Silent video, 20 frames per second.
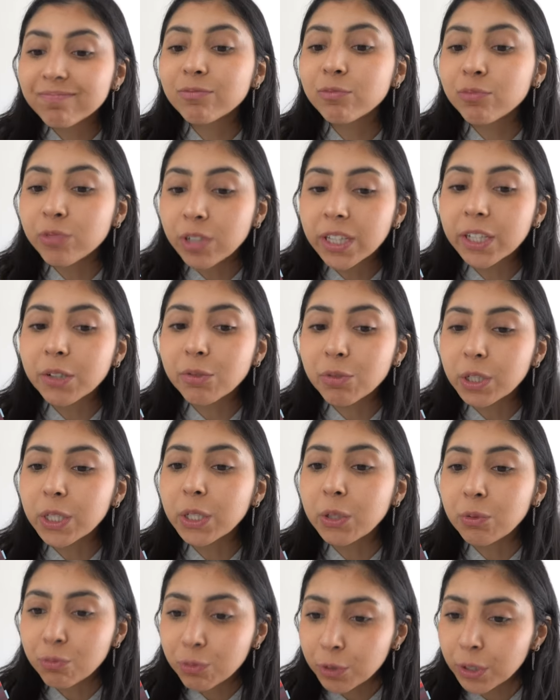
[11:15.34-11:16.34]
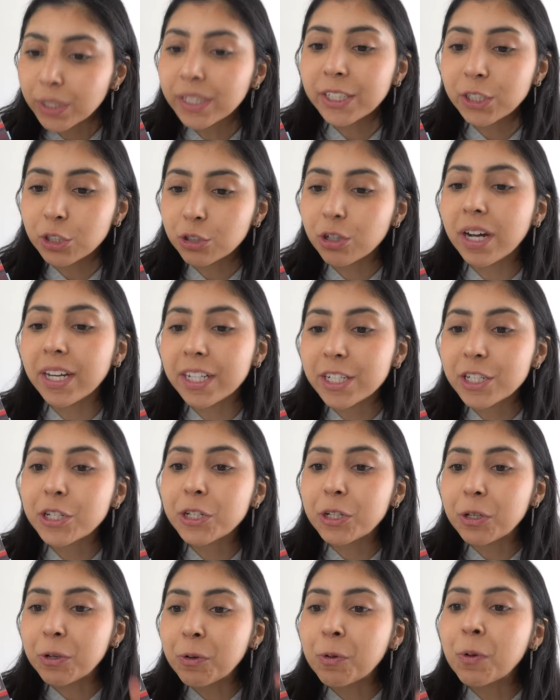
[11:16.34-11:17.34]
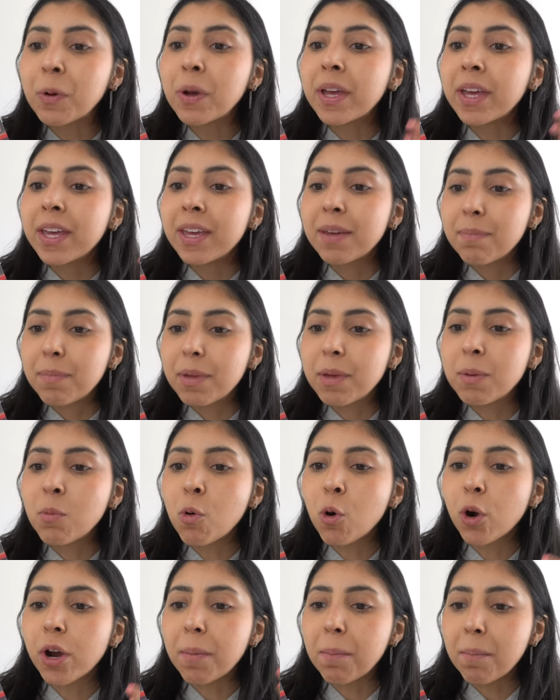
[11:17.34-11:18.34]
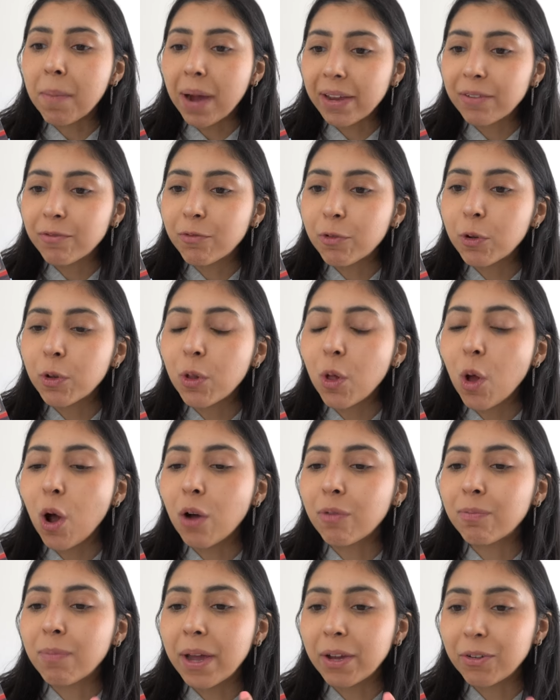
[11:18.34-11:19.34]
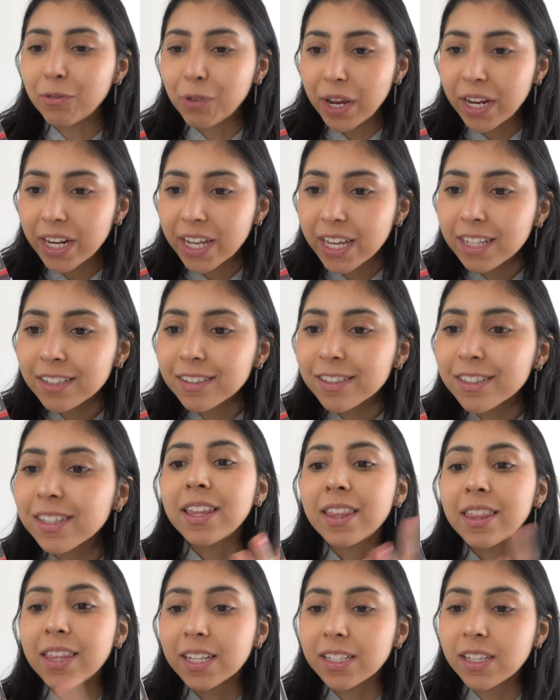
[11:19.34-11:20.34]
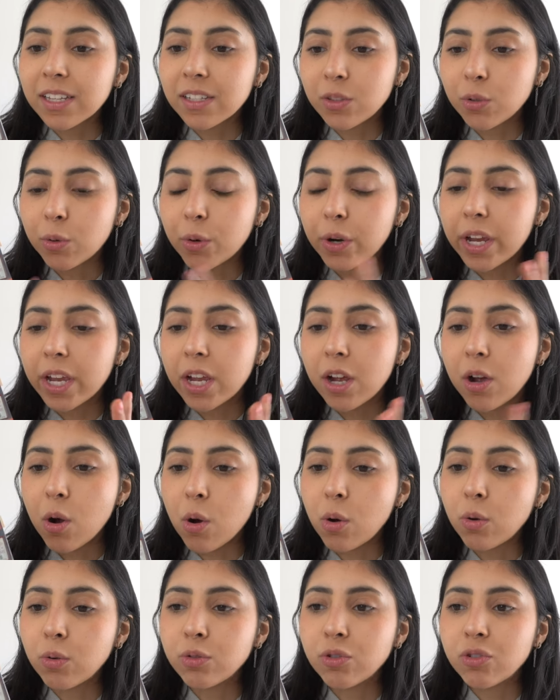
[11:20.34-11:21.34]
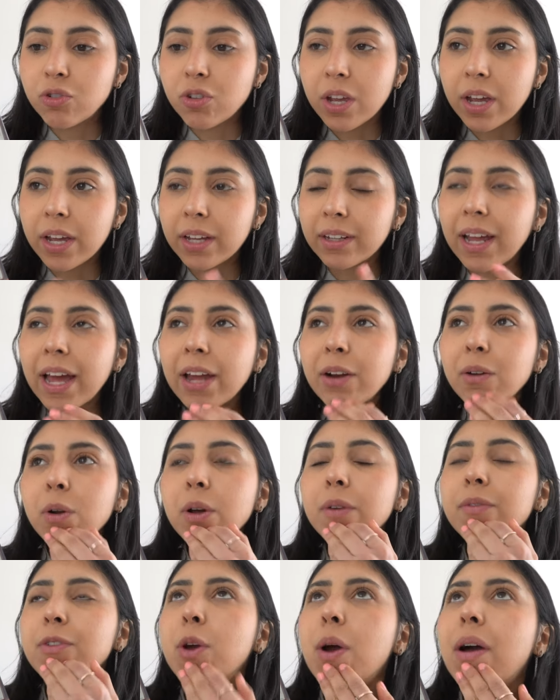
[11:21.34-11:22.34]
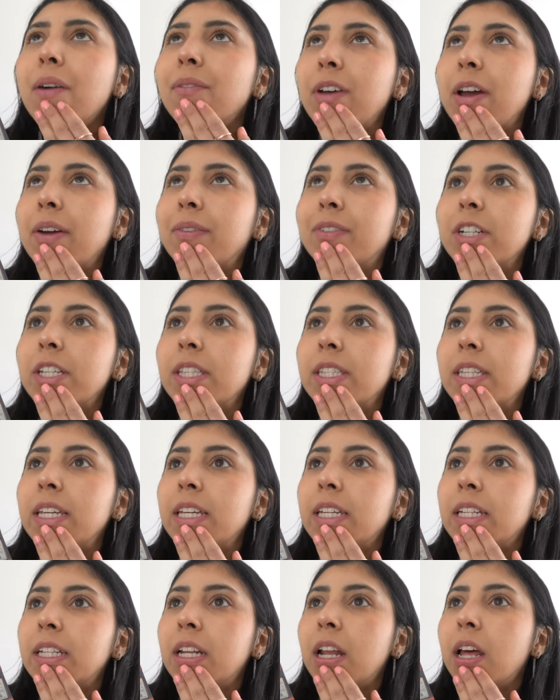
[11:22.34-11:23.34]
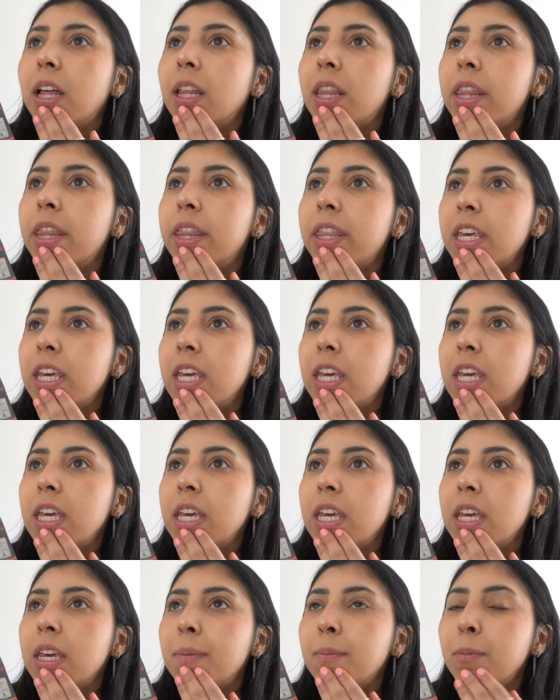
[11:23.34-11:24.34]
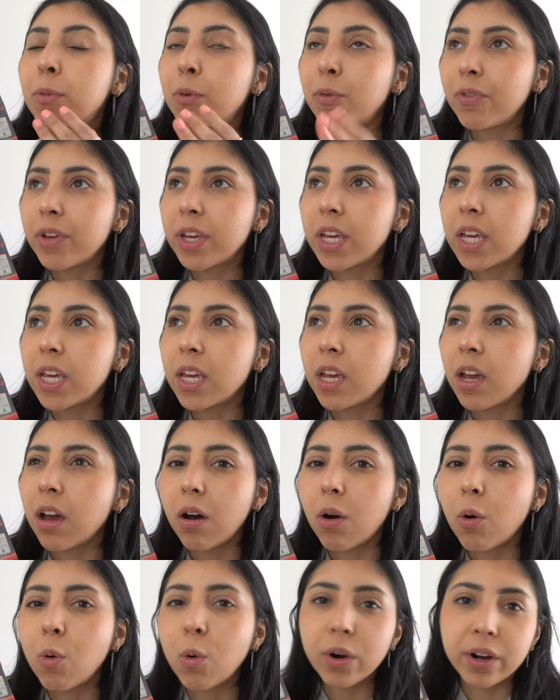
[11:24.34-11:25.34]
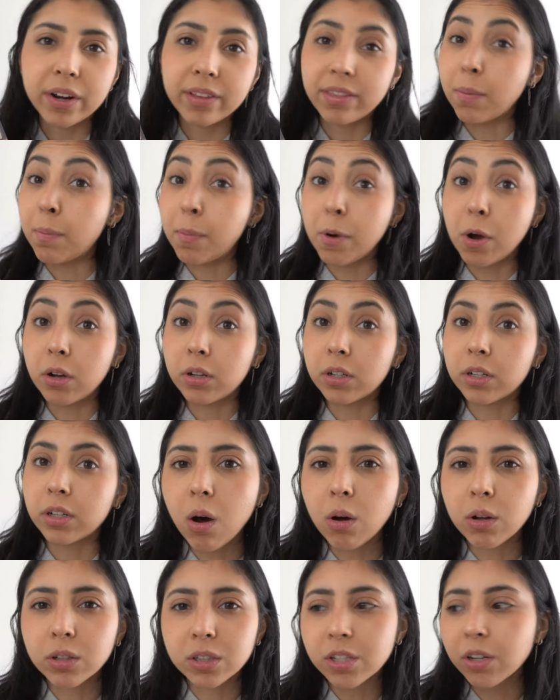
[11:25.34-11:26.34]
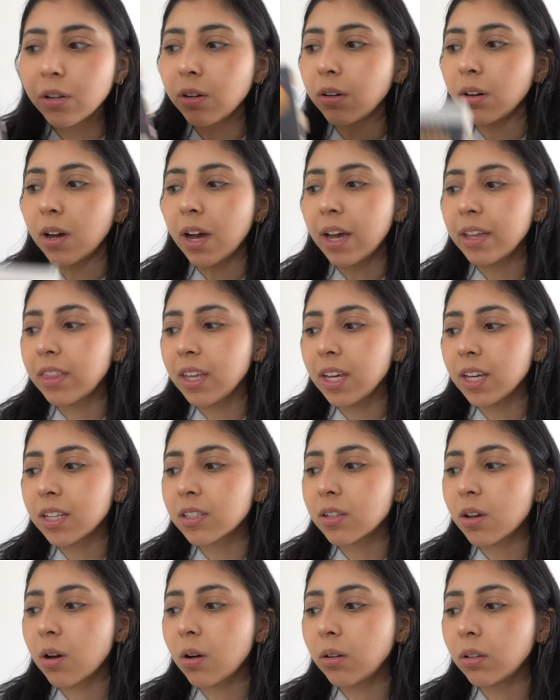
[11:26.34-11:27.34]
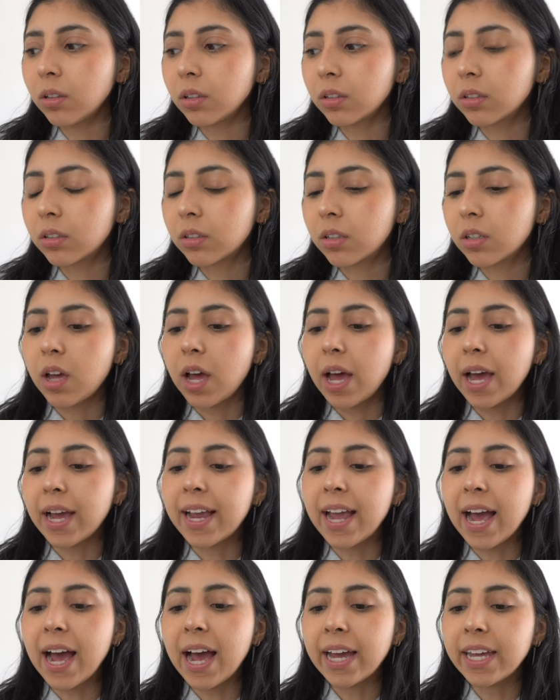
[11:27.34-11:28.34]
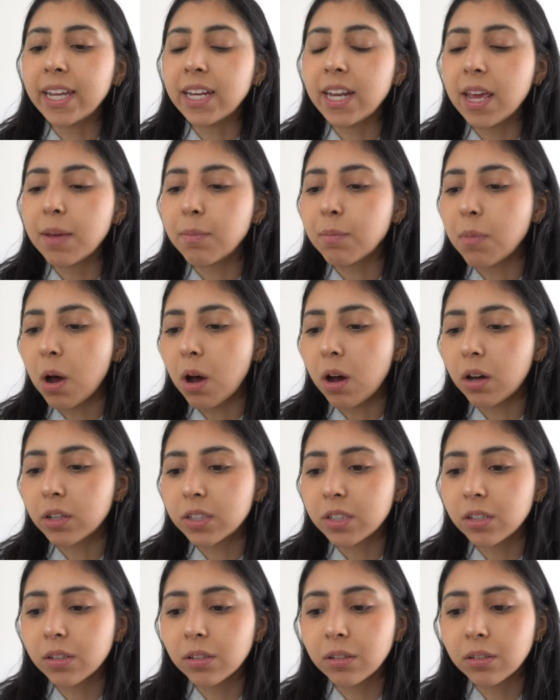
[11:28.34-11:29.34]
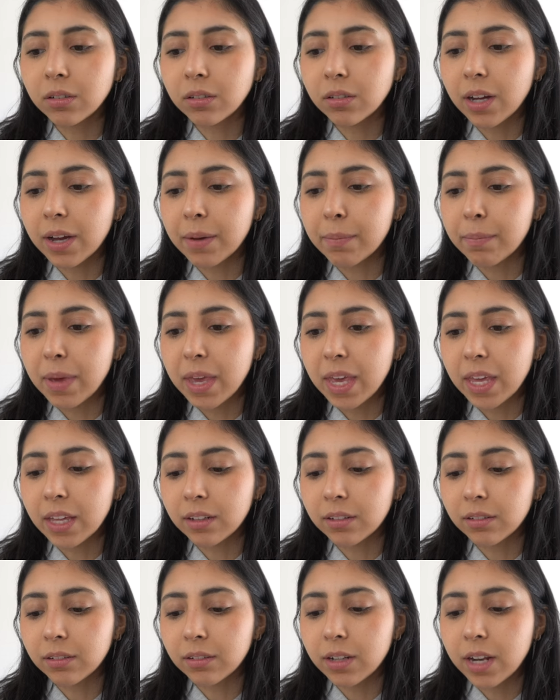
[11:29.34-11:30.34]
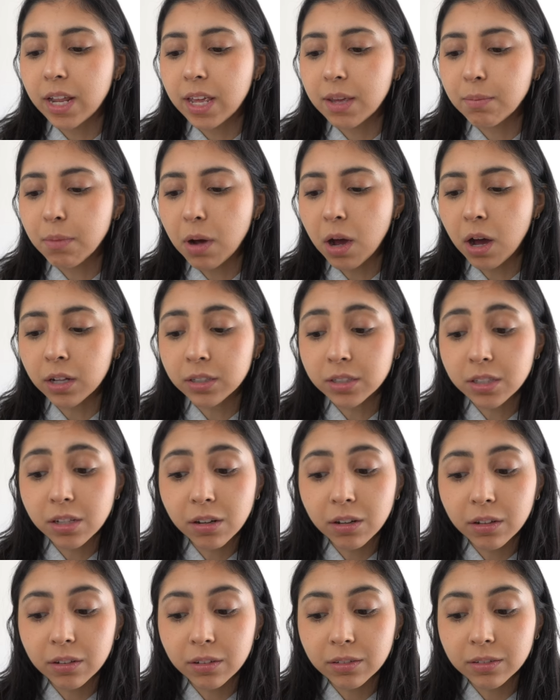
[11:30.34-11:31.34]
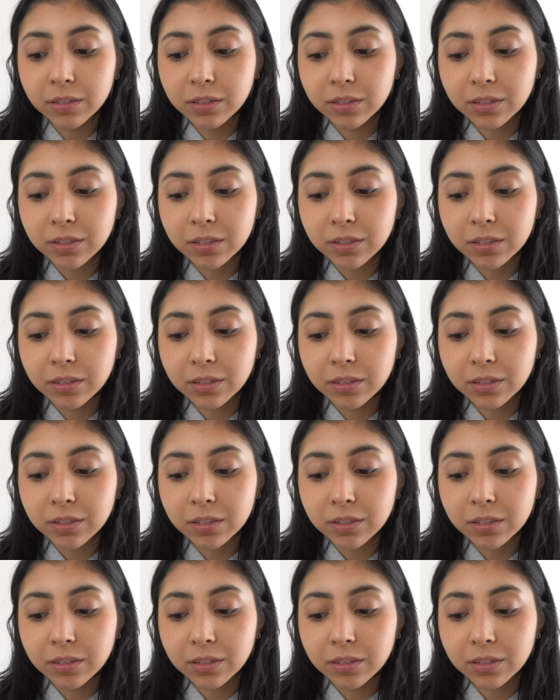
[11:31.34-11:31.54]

really, really, really trying to be more mindful of my ratings. This story goes, uh, I don't know if you have ever seen the movie or the book. Otto, I think it's called. A guy named Otto, a man named Otto,